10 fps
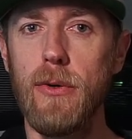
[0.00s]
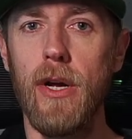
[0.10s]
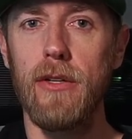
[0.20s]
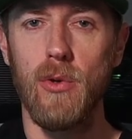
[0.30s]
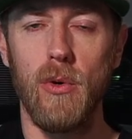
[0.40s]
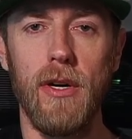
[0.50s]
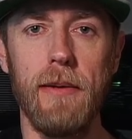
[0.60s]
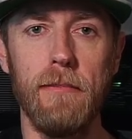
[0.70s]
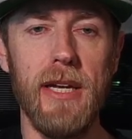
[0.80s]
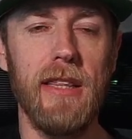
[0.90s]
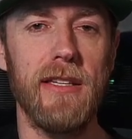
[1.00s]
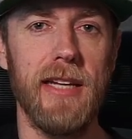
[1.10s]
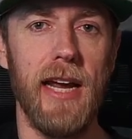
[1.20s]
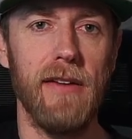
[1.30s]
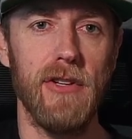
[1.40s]
to Eldora and being the
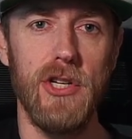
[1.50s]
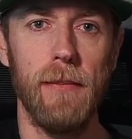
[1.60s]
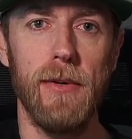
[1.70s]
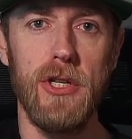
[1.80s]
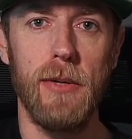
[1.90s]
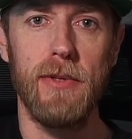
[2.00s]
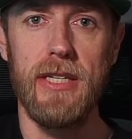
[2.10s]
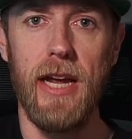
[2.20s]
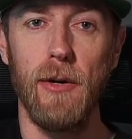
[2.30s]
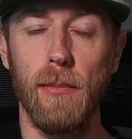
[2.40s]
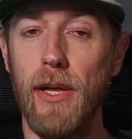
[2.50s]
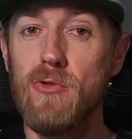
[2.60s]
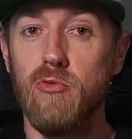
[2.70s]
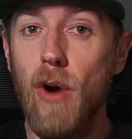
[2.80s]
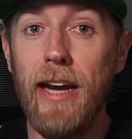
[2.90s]
site of the championship decider plays right